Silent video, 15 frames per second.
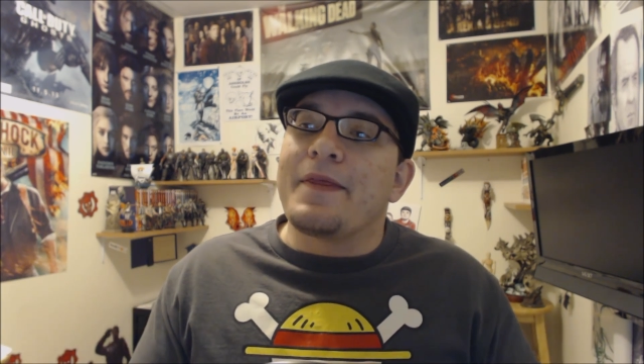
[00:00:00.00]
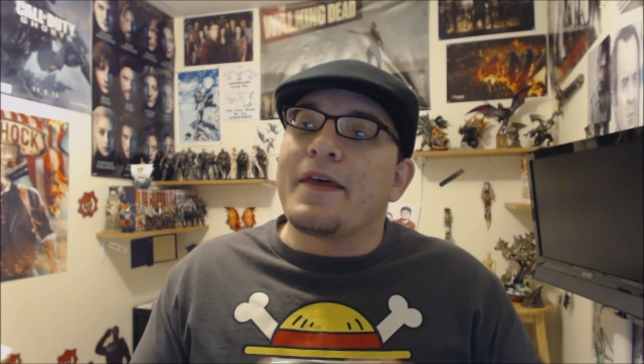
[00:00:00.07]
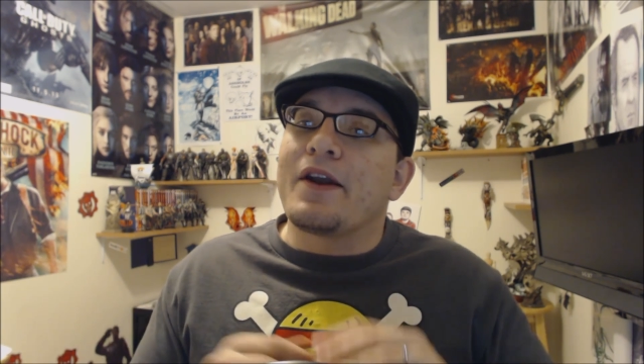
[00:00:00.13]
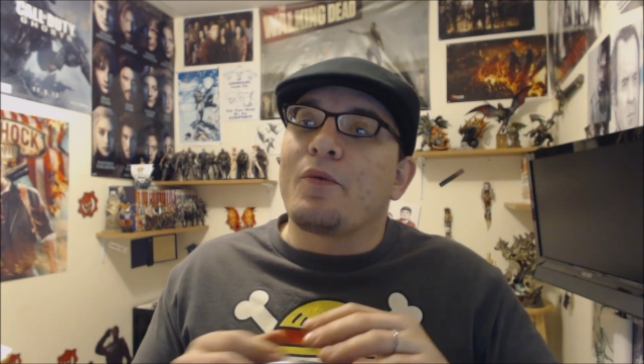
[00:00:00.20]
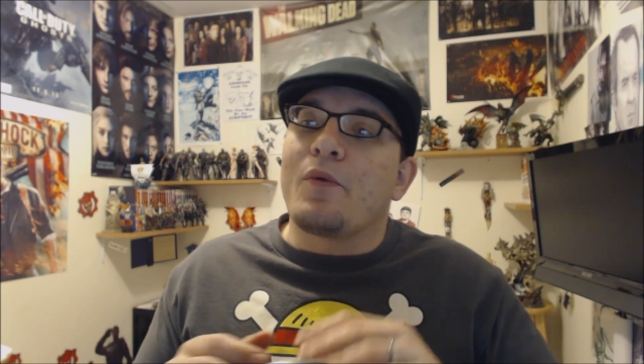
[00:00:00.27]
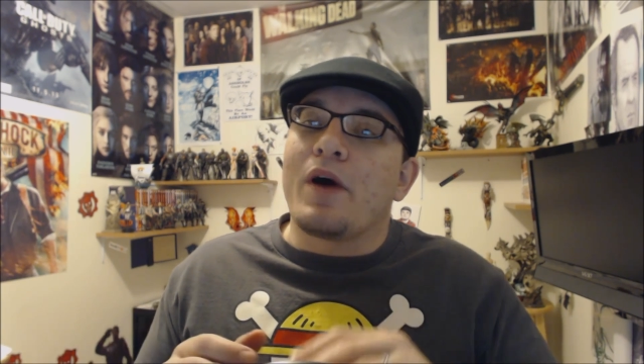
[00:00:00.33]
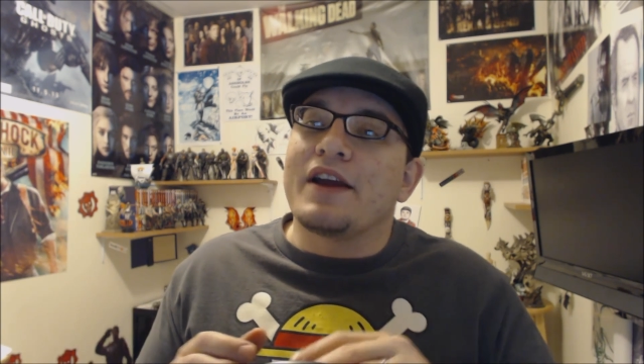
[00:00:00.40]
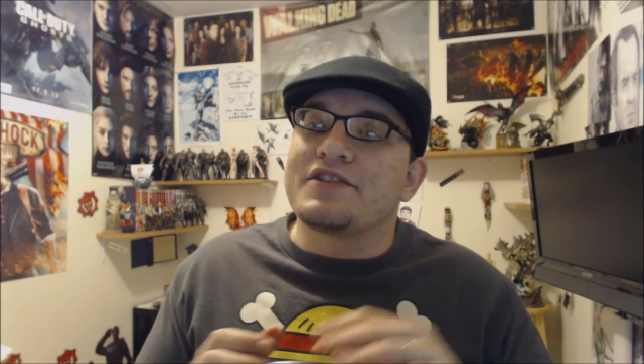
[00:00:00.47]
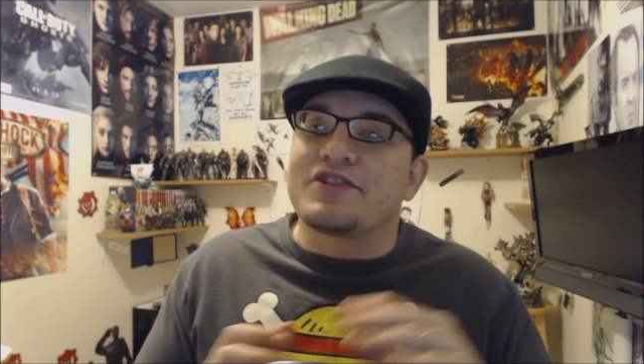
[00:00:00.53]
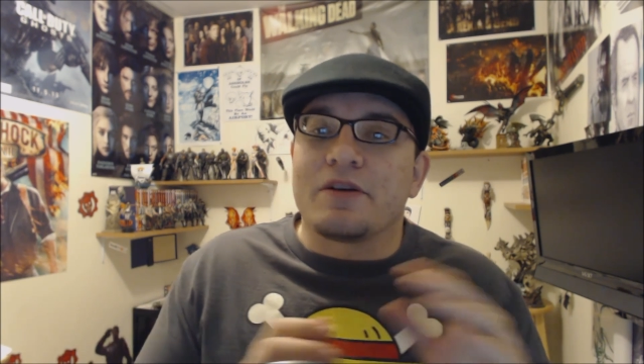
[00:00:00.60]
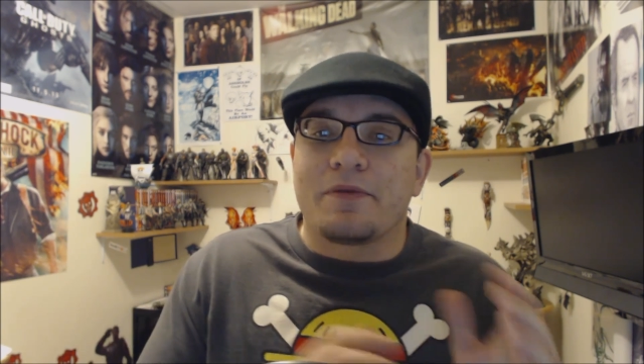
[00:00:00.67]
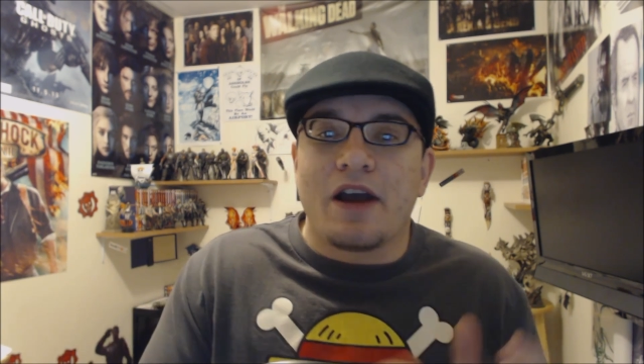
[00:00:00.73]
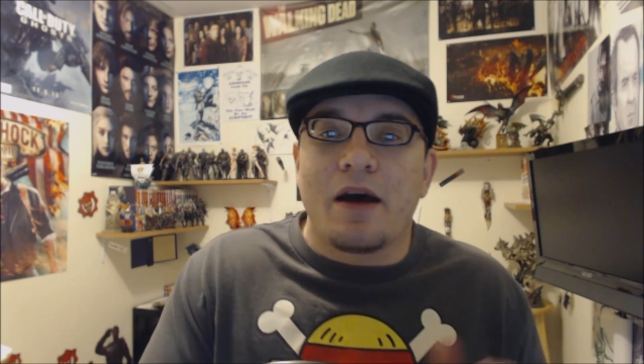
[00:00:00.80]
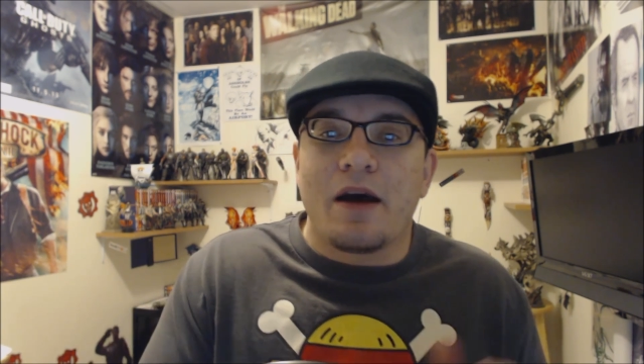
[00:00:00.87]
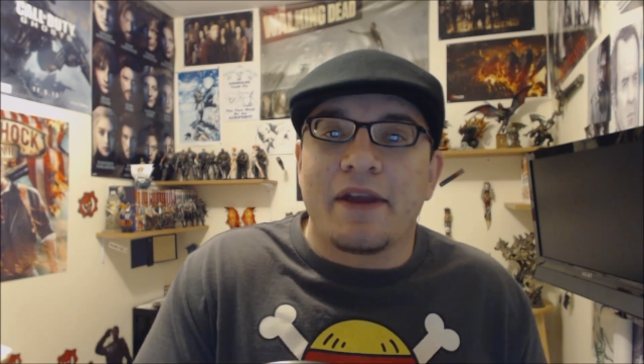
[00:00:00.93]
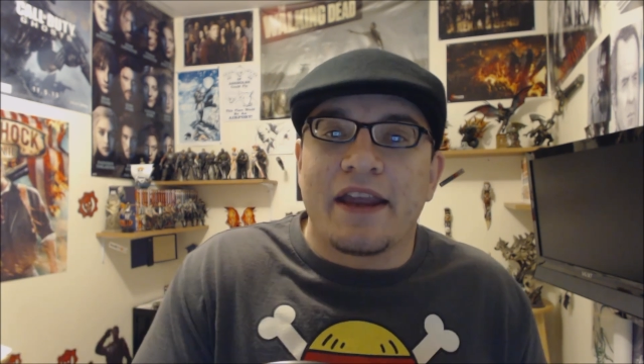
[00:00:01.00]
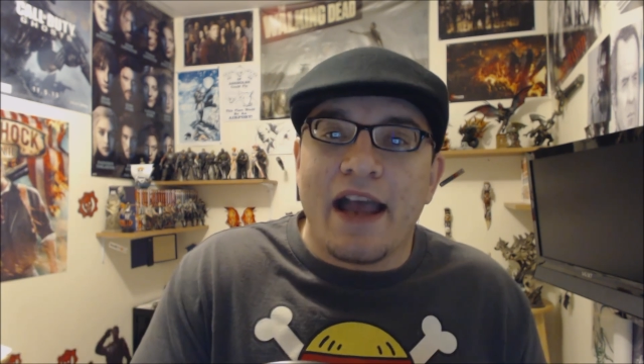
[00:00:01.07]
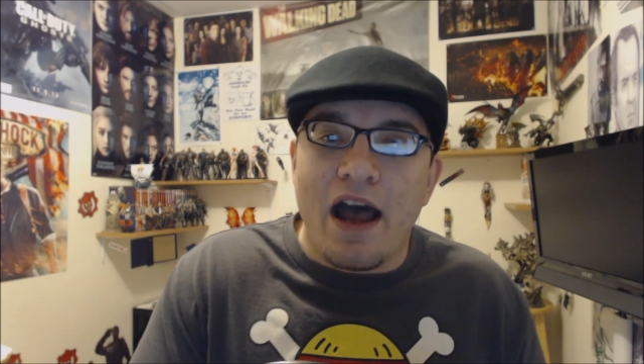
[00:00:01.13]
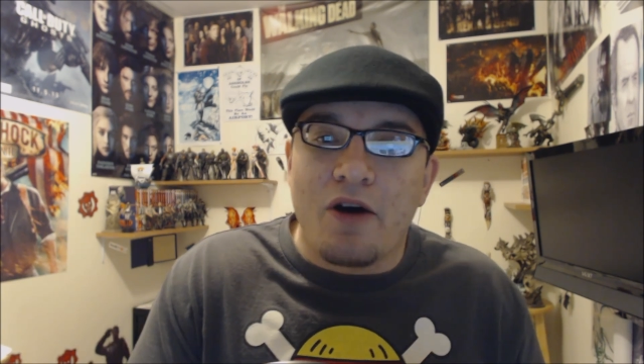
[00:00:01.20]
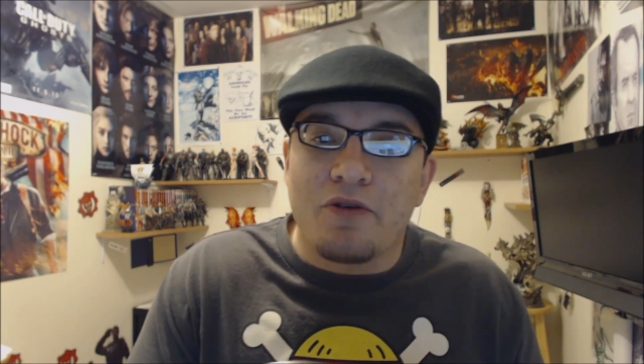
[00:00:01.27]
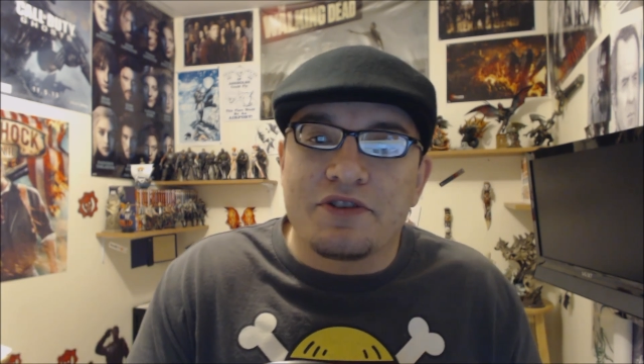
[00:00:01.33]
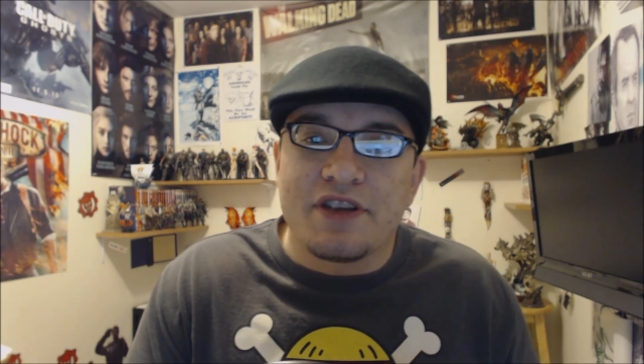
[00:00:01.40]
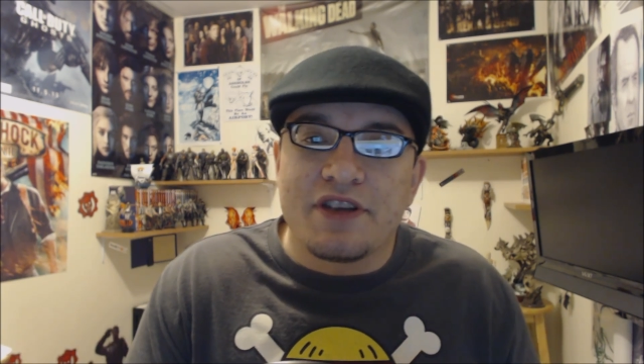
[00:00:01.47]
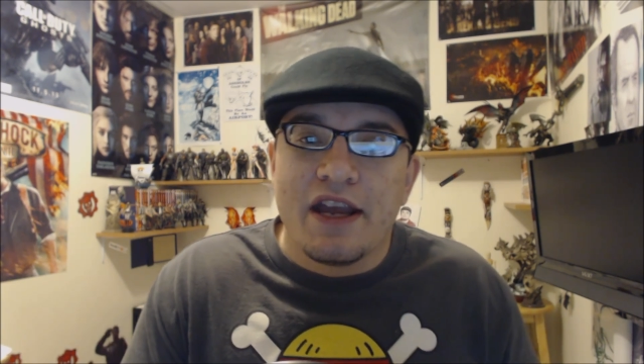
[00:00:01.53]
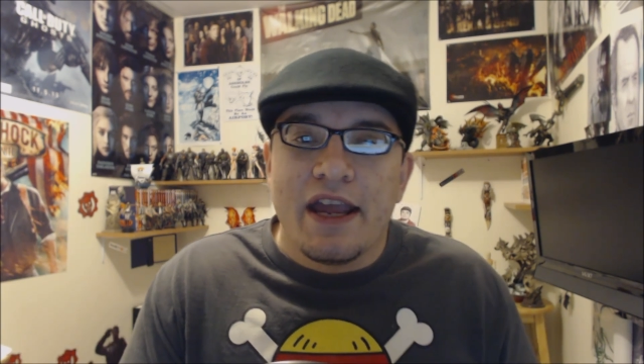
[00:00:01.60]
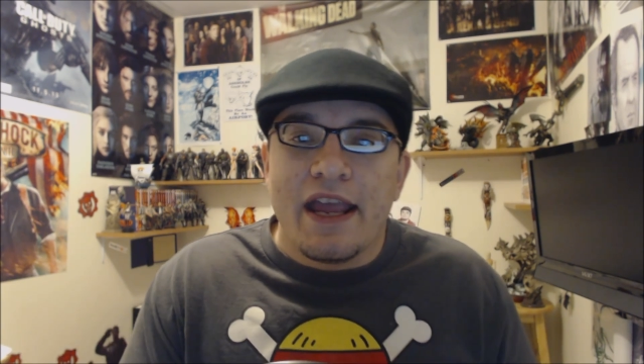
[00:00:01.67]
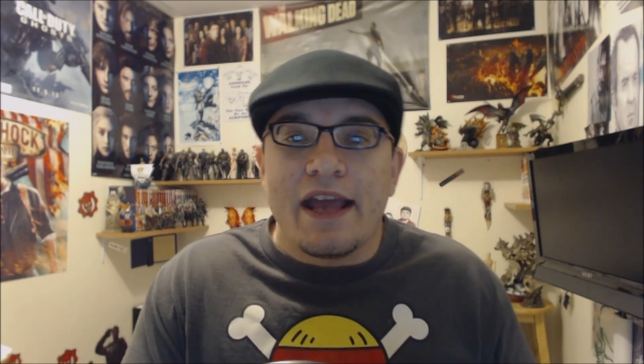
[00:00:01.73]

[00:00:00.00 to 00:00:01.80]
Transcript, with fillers: And then it winds up coming out,